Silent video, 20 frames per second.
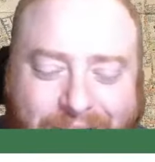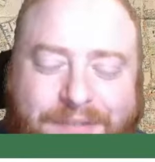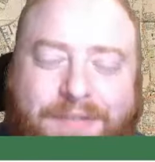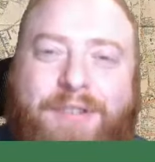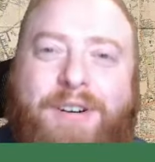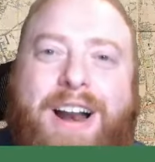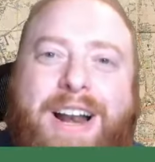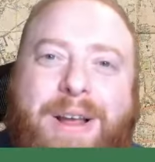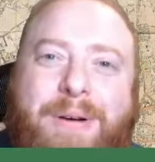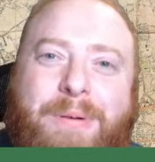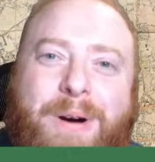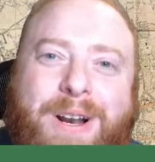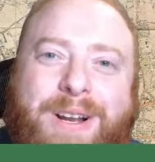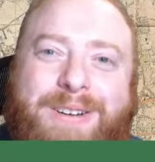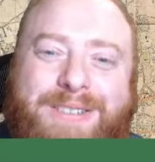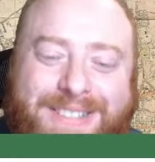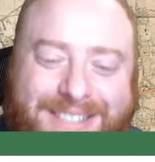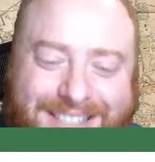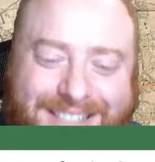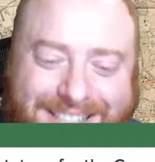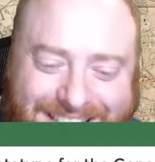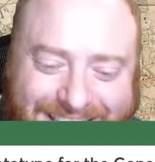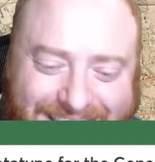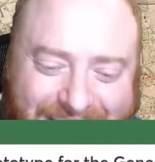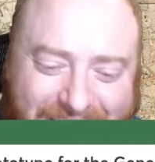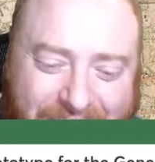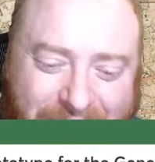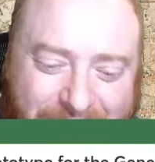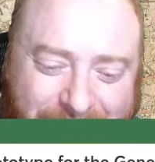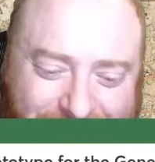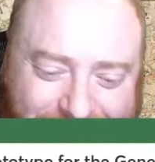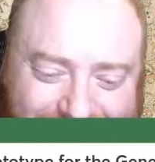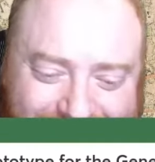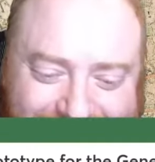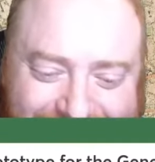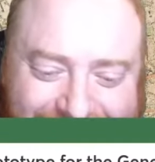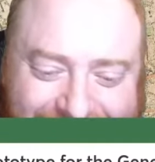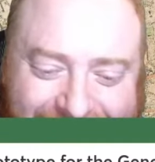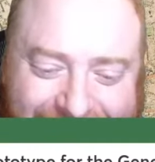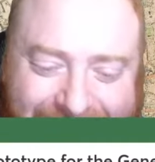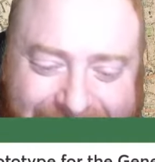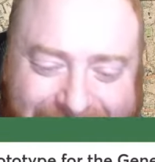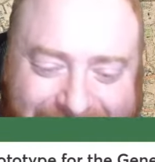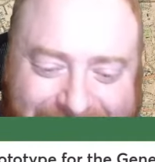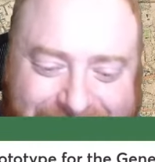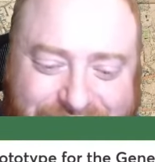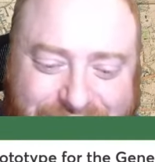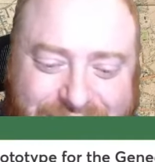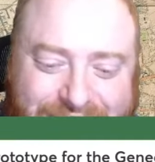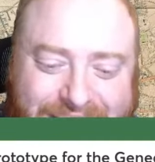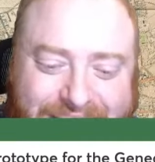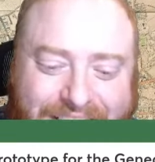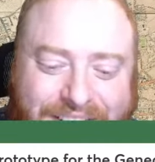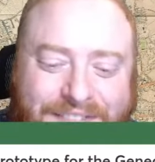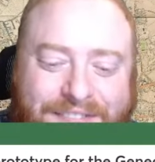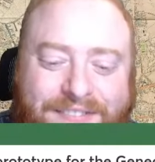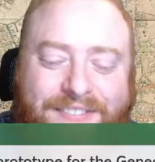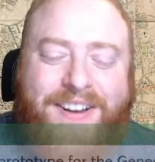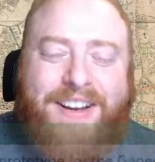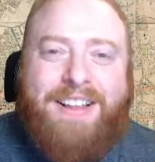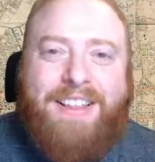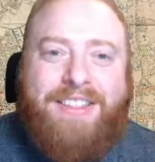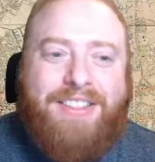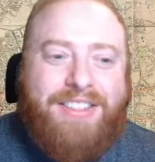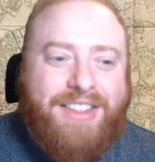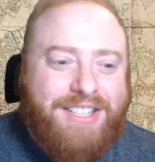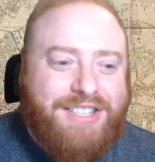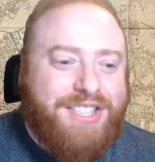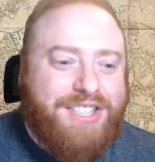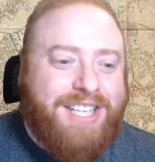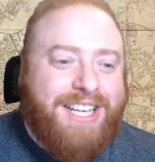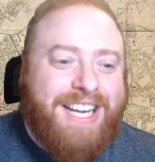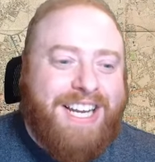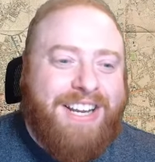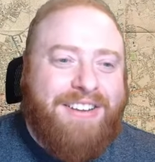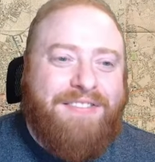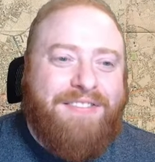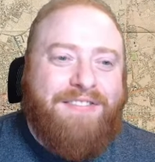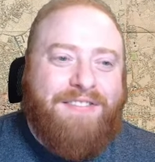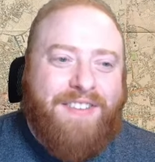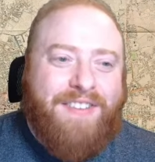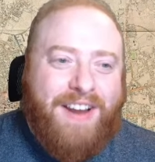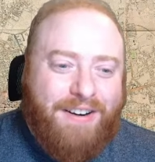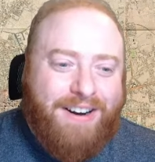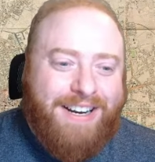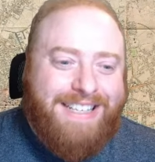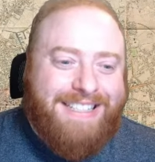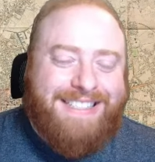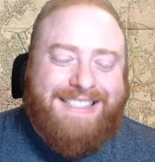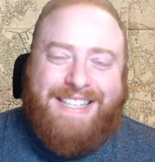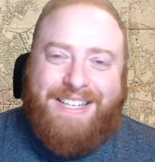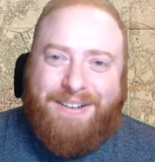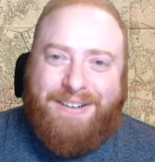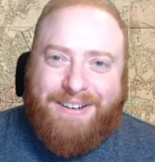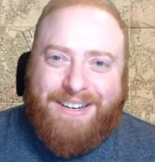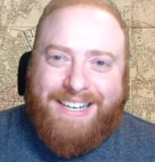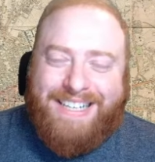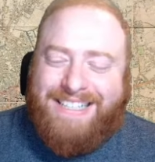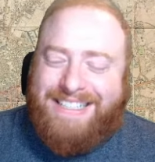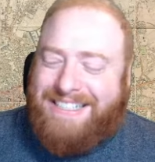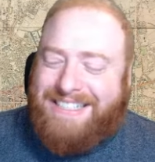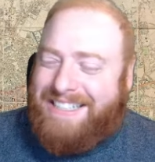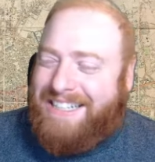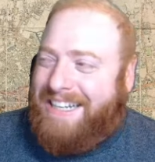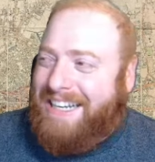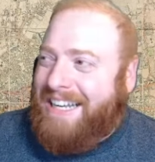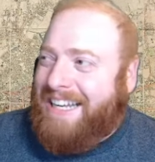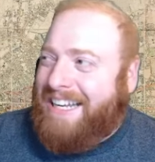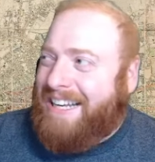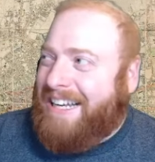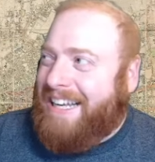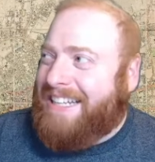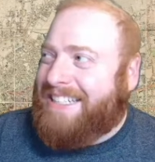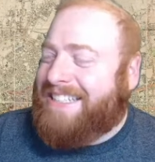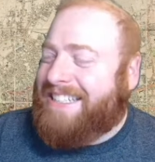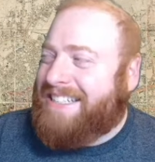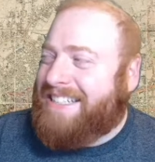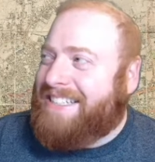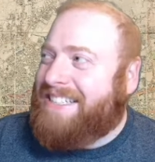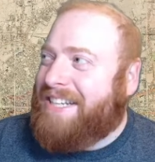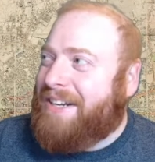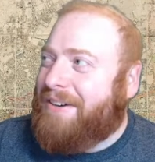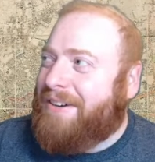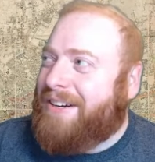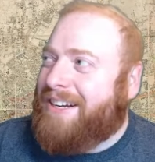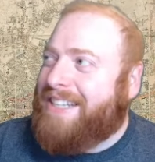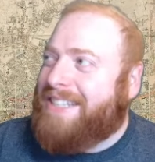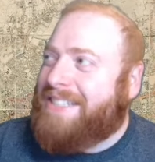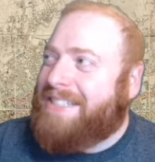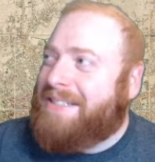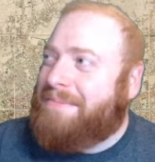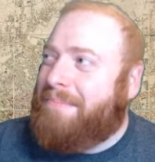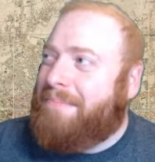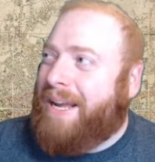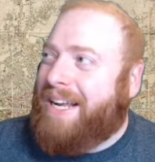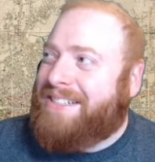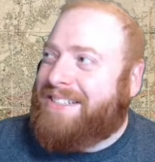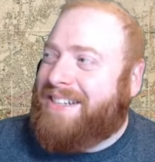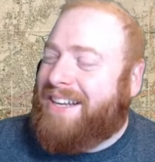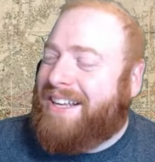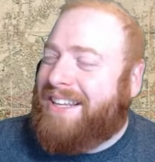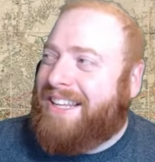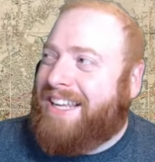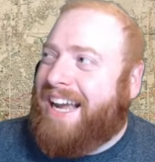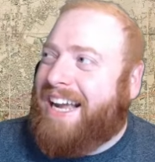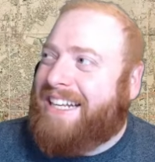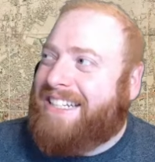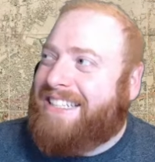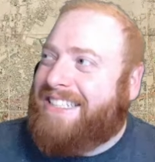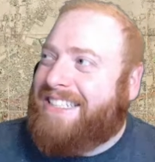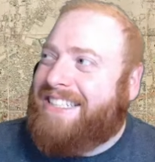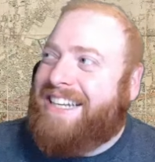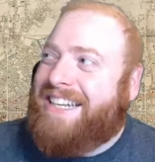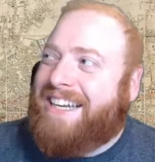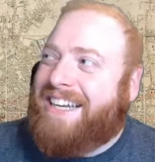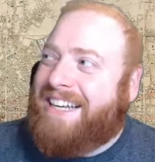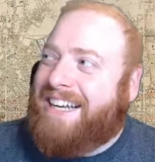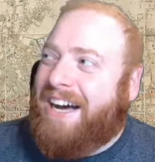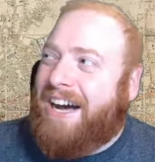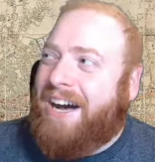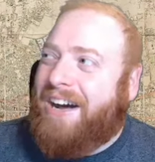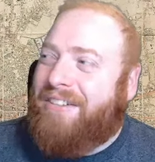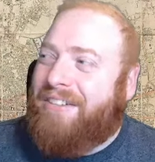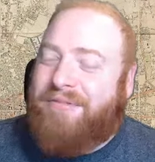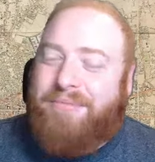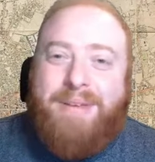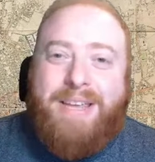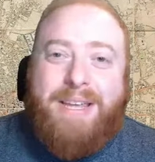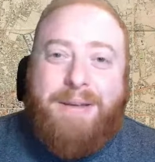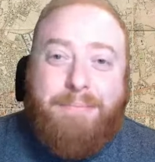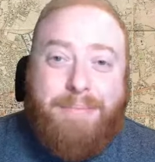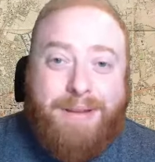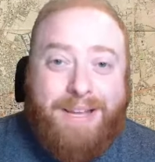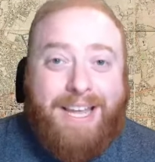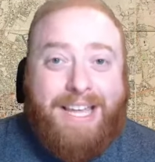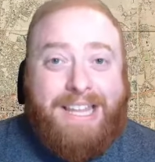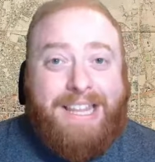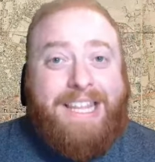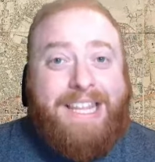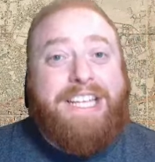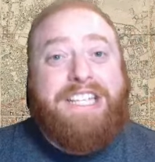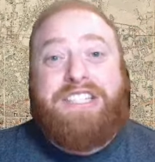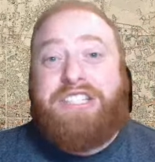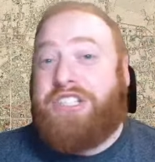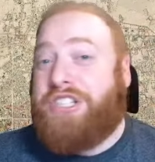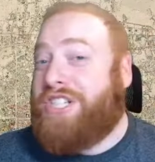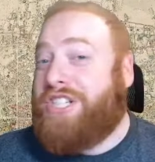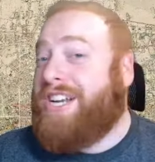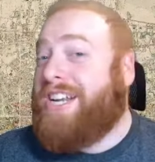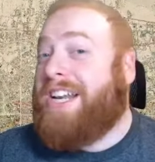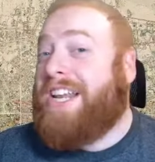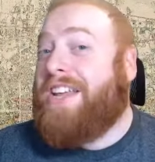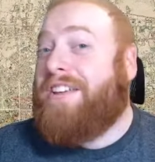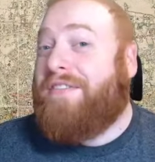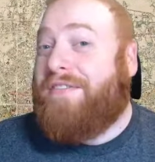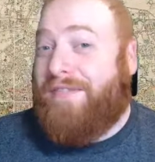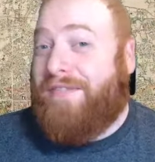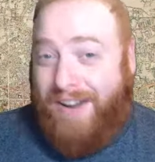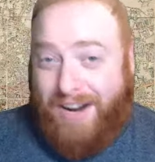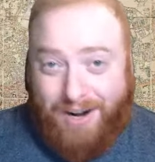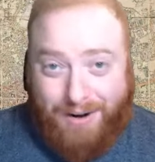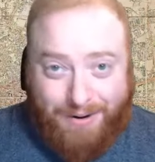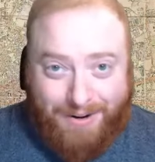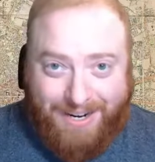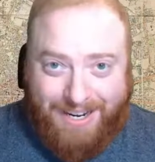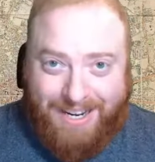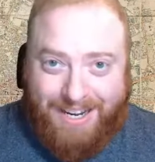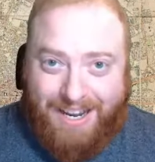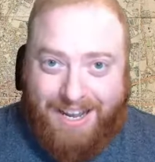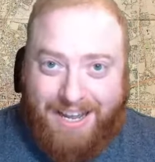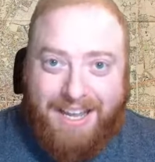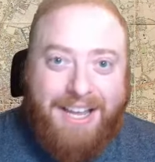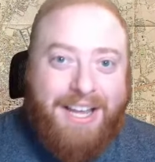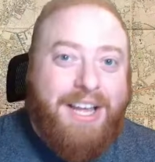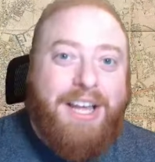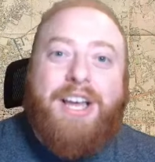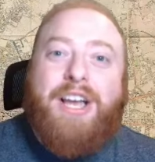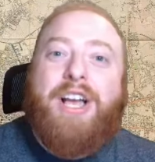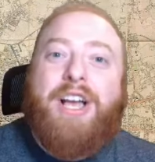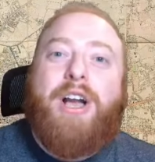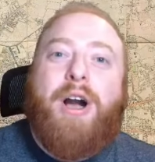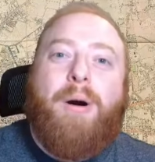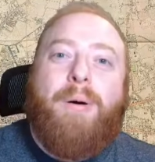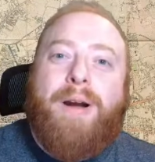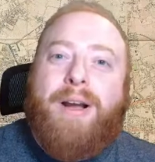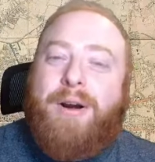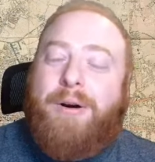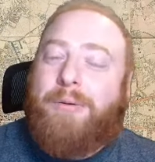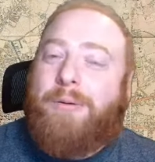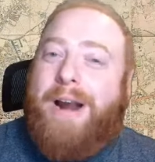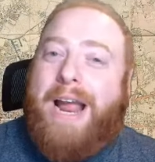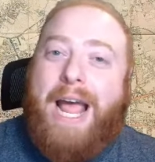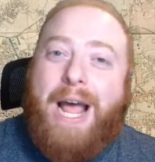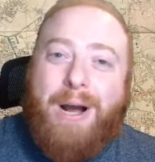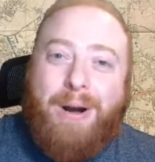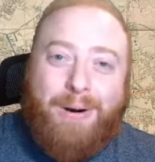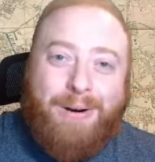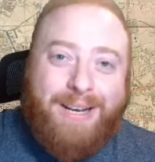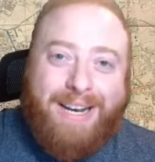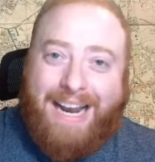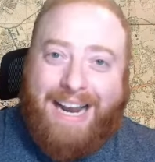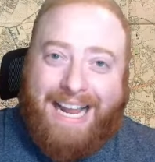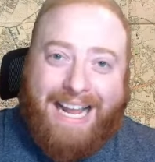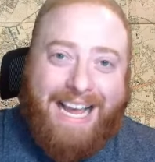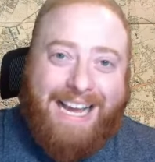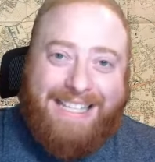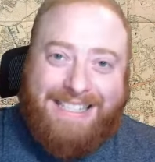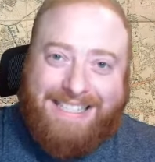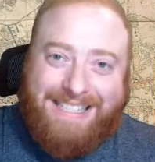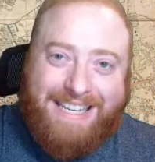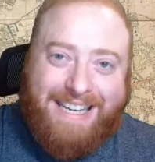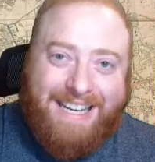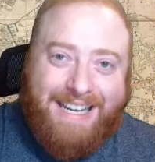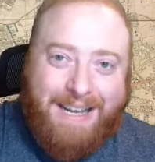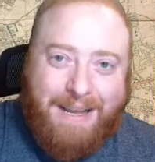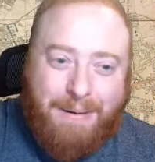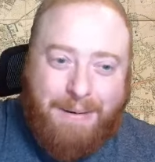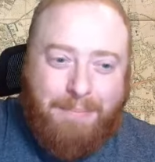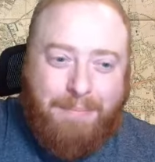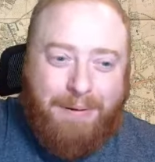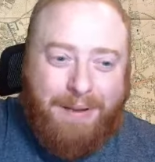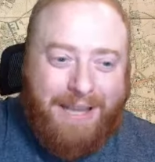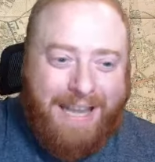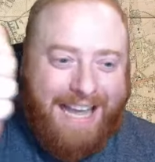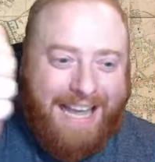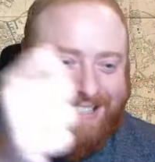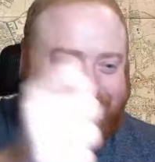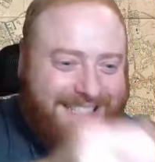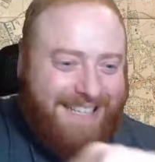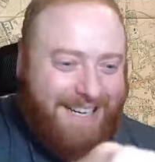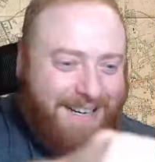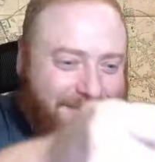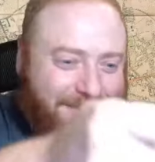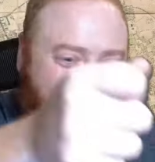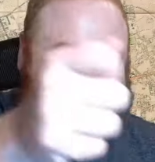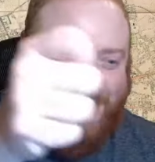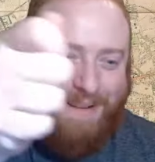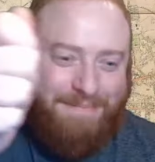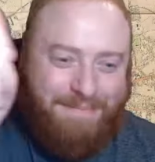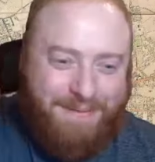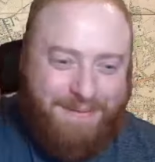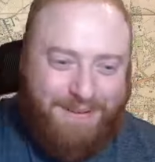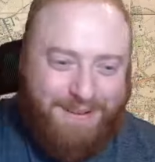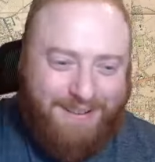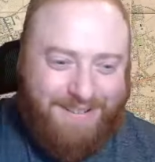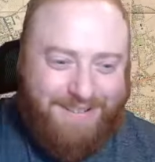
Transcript: for anyone who doesn't know, uh, the Genie Fe- the Genie Fairy series is a series based on the idea of me being the Genie Fairy going around and I guess blessing people.